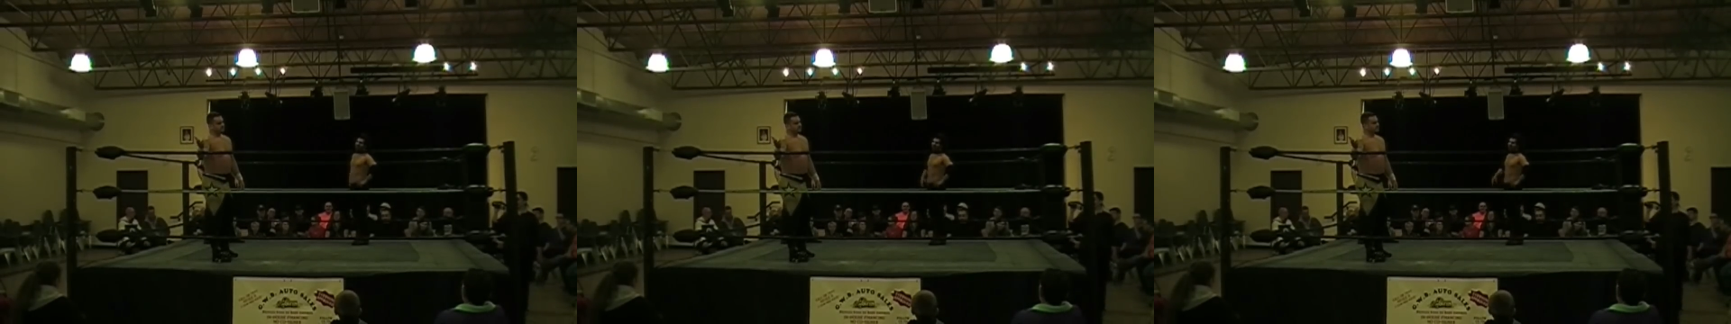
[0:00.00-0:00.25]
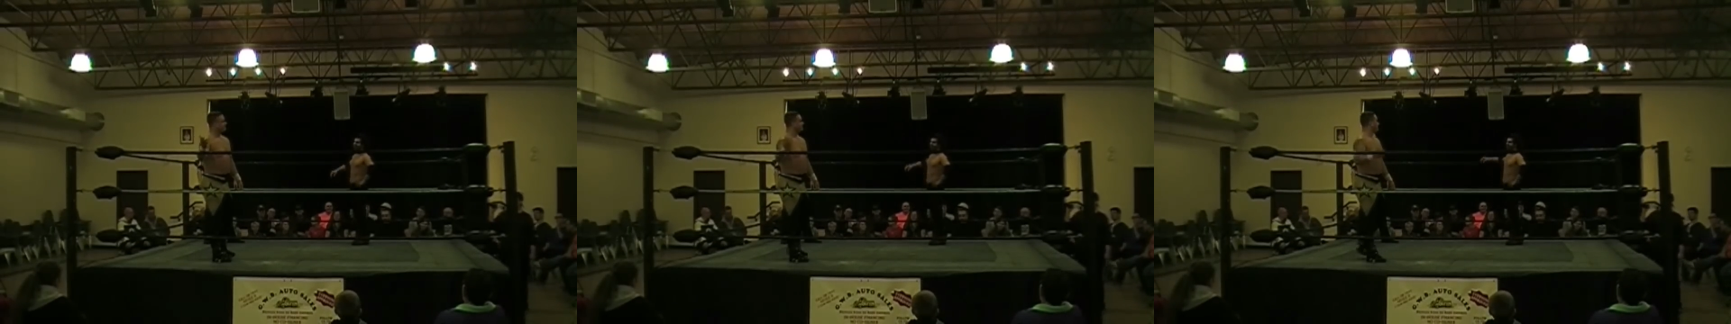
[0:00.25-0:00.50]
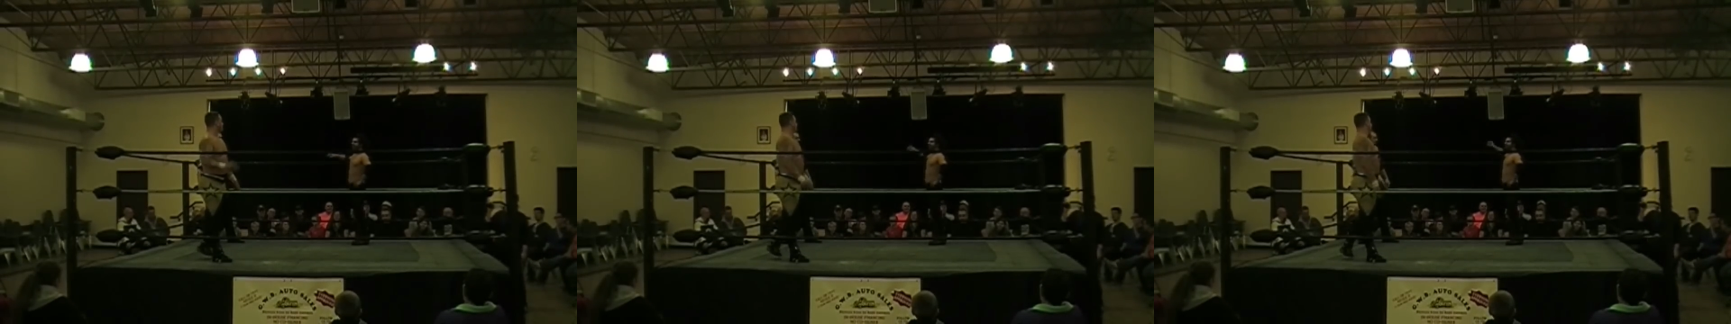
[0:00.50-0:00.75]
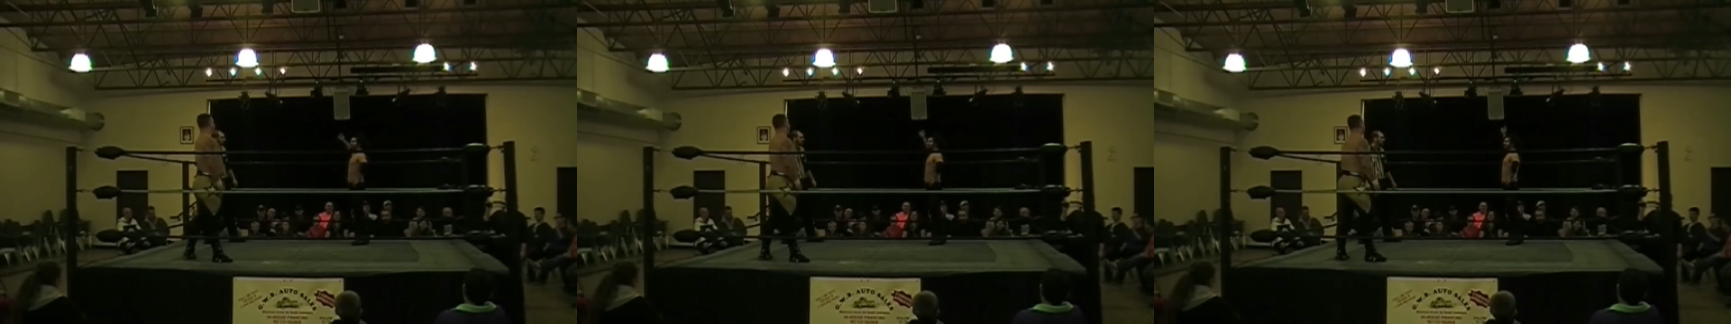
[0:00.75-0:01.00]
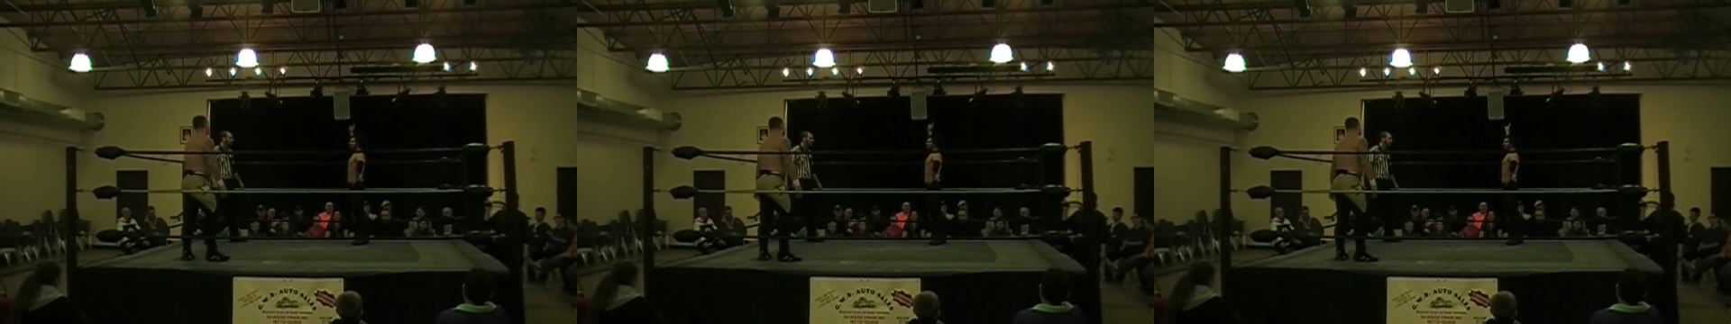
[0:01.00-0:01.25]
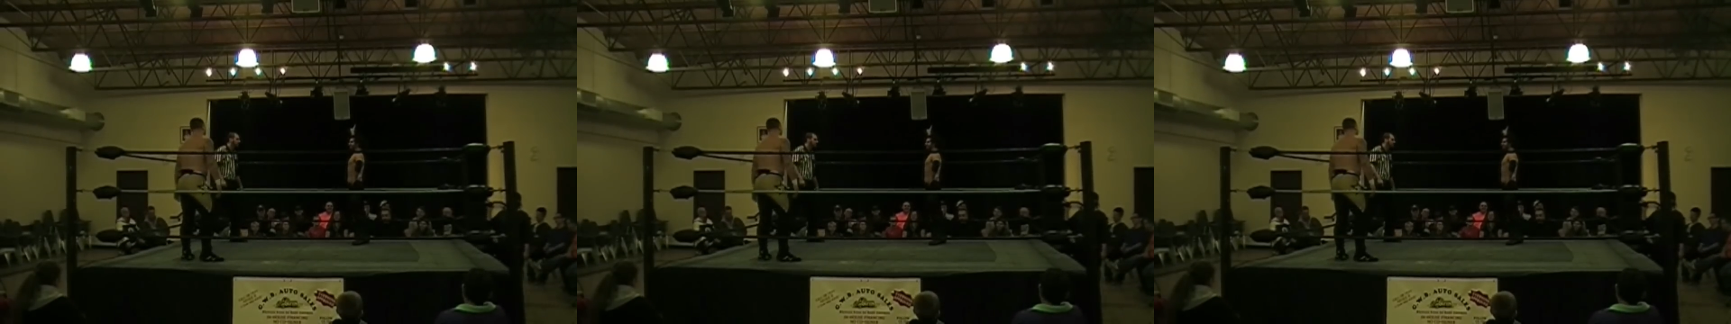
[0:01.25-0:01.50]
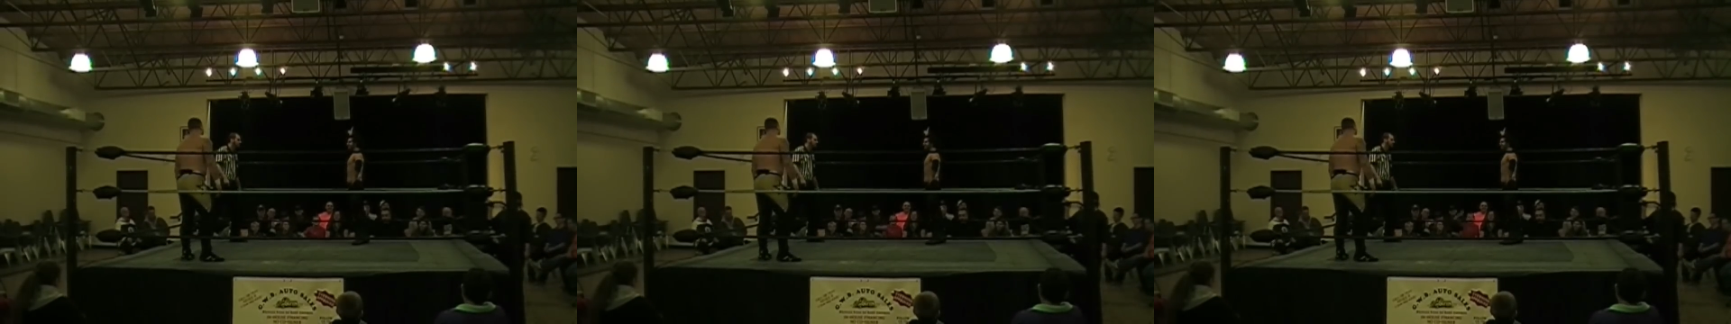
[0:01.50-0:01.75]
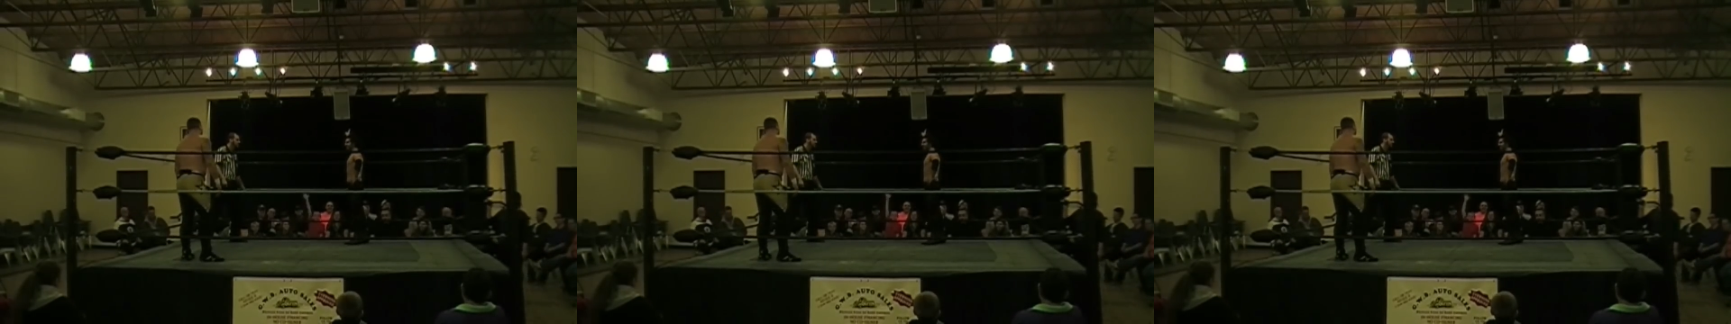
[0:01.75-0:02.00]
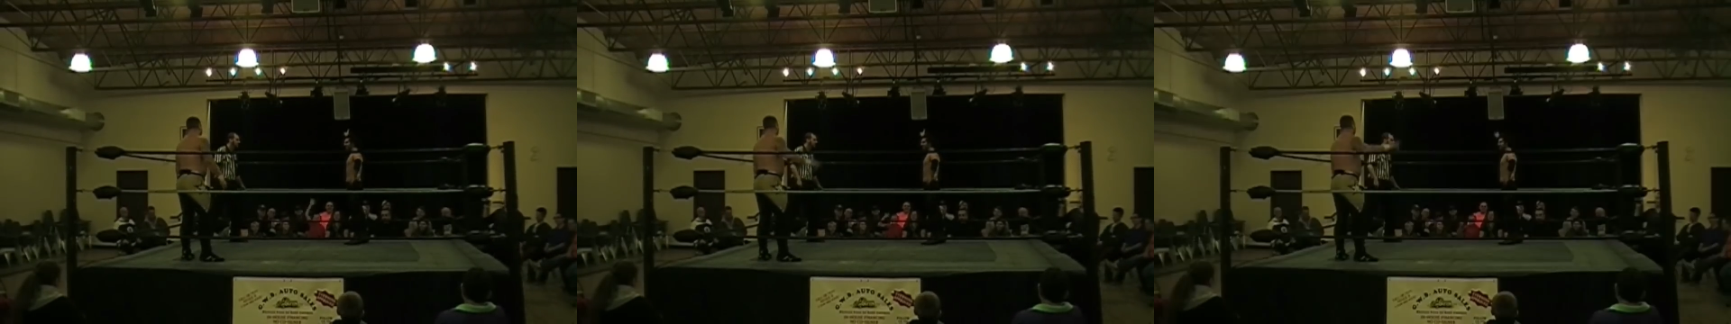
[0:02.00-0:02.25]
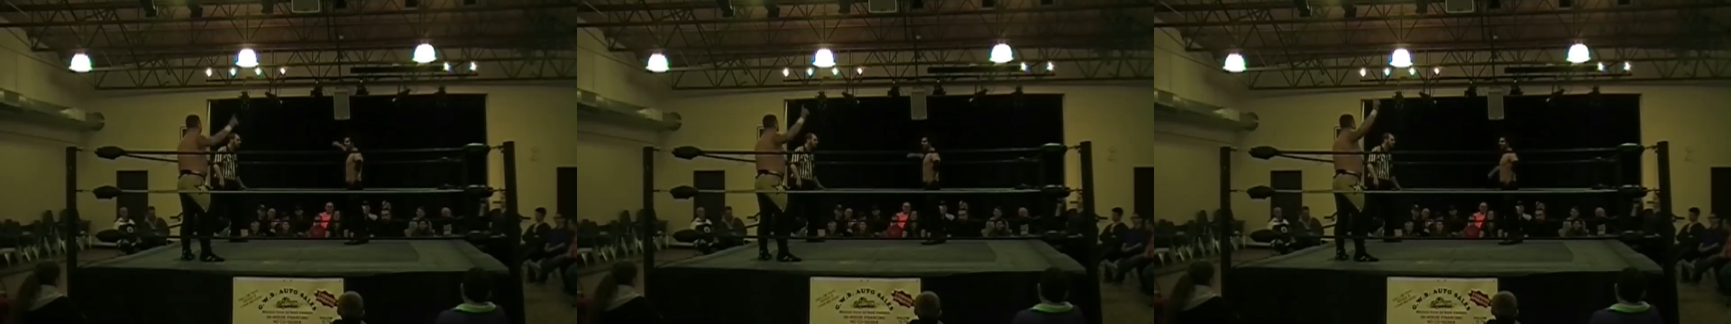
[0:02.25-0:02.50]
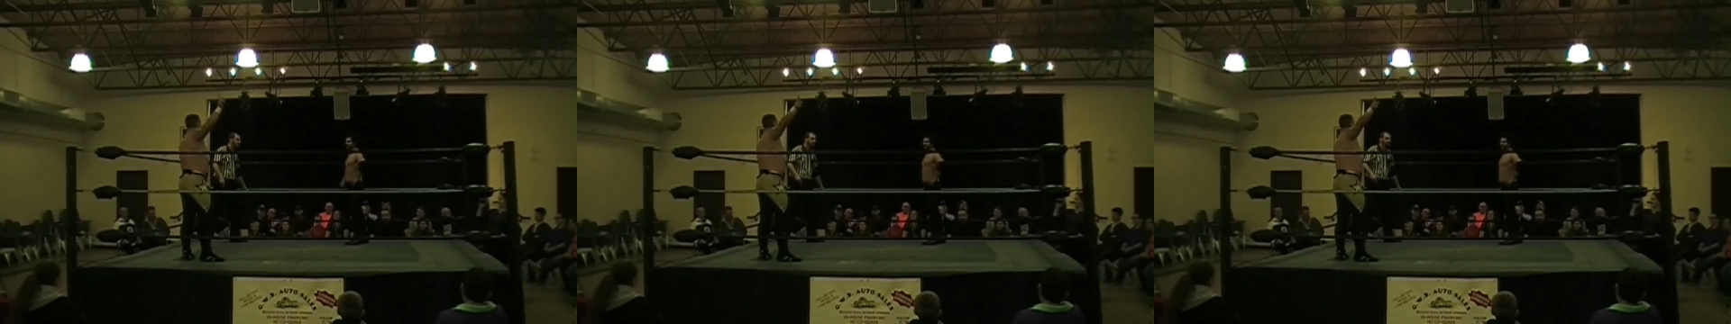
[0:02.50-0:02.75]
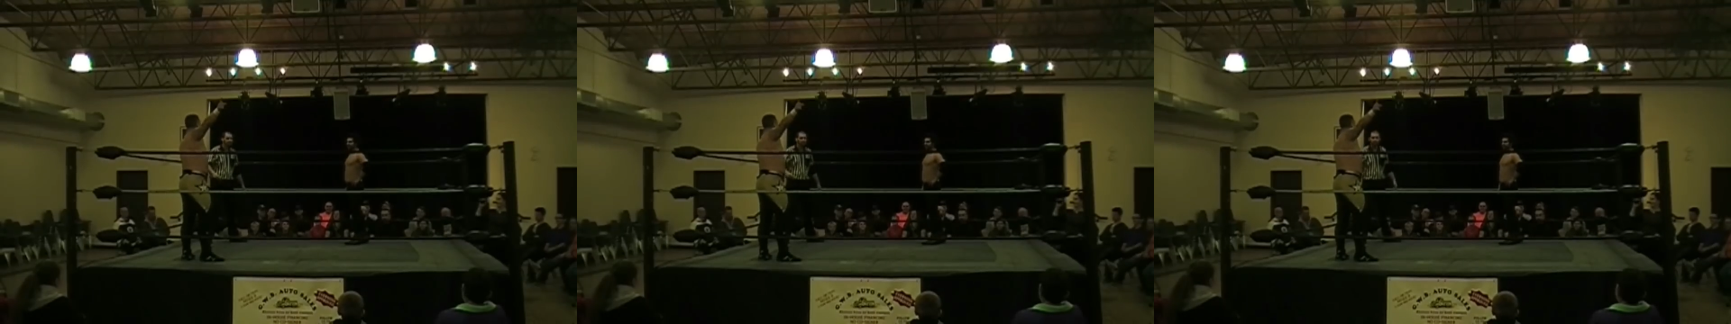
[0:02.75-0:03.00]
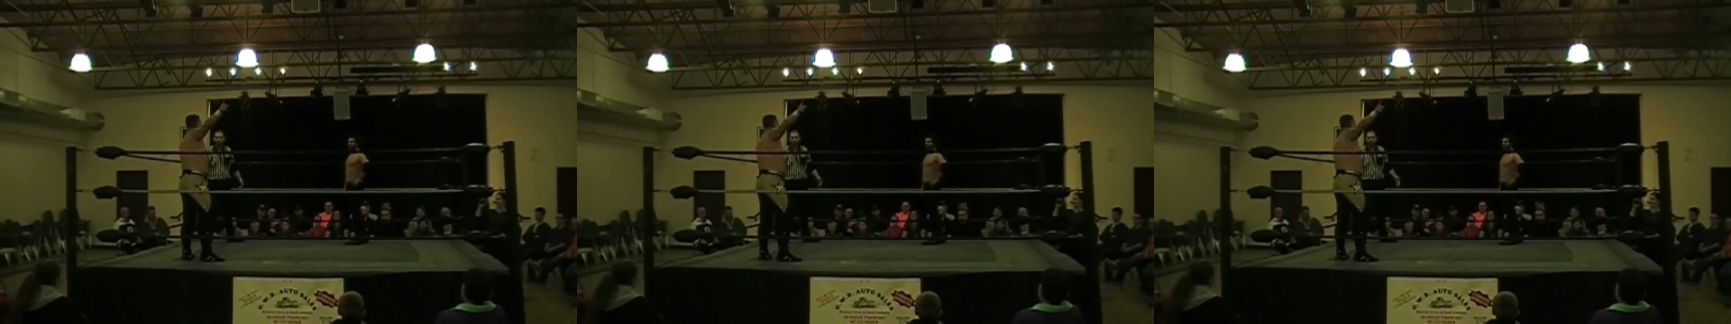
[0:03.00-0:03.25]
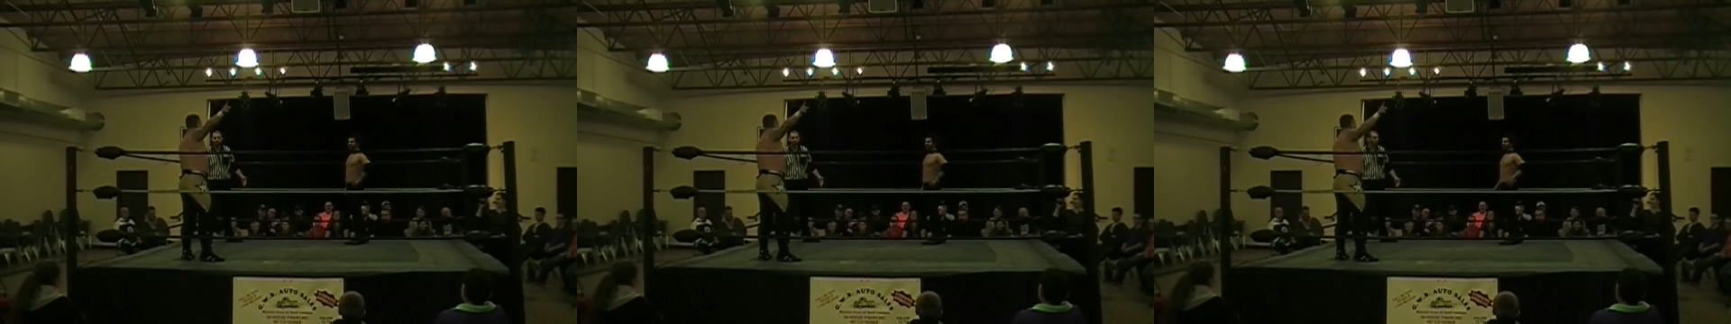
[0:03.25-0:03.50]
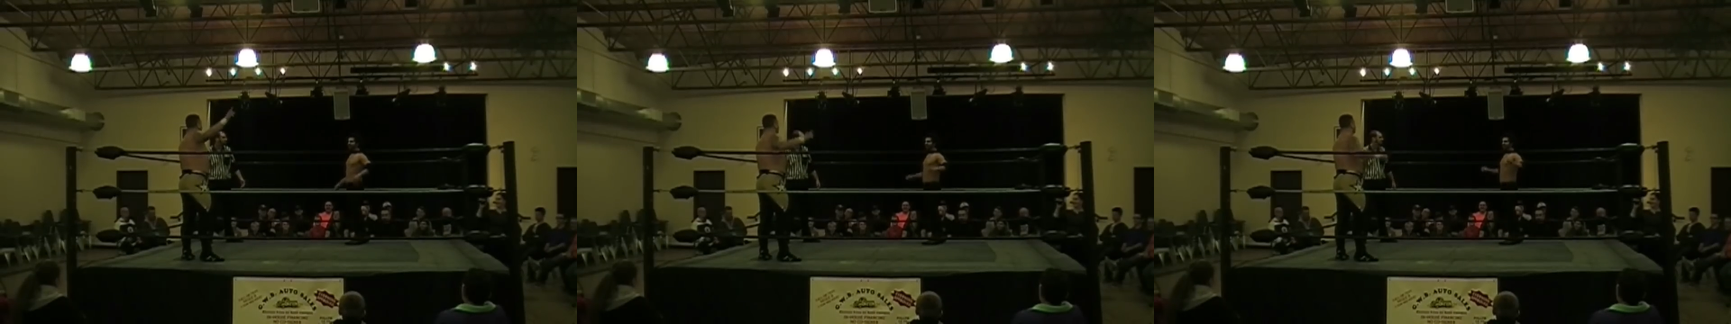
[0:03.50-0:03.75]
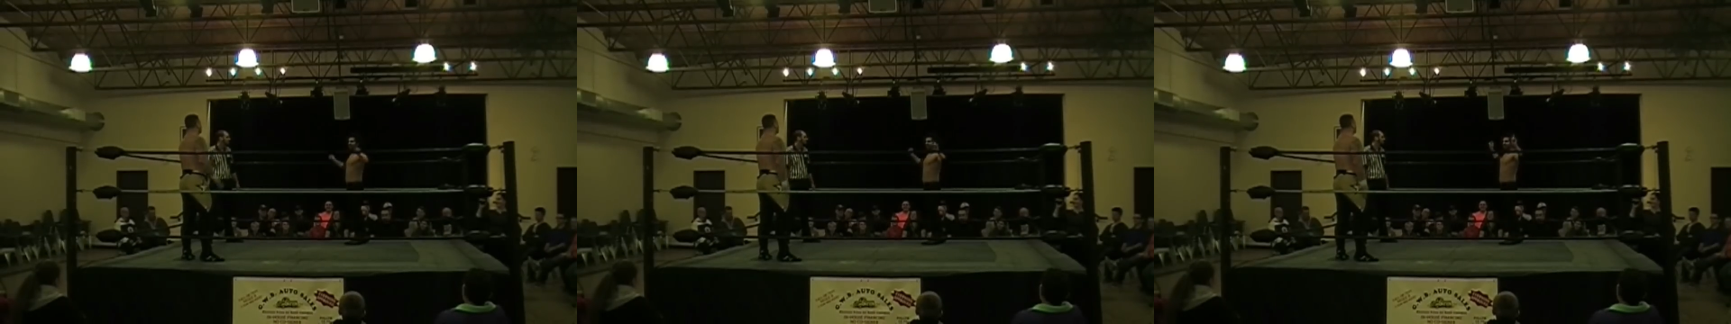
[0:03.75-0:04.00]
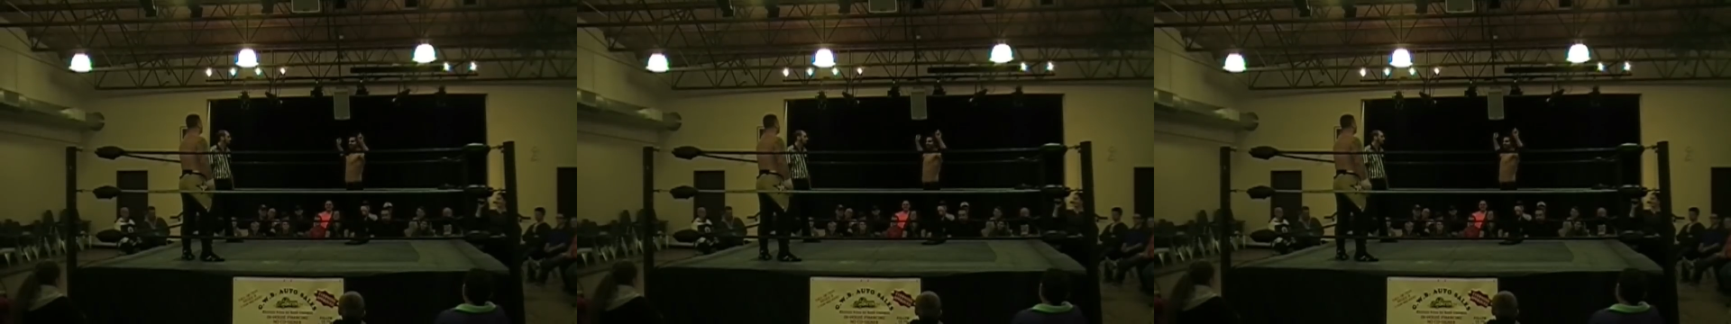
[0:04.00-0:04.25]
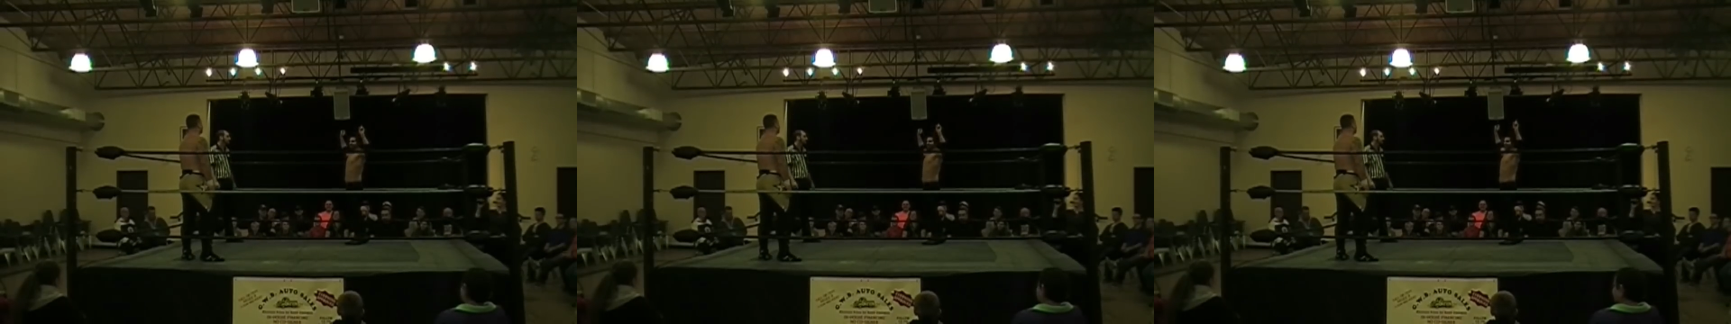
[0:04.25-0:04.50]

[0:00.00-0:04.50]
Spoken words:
[unreadable: no face in view]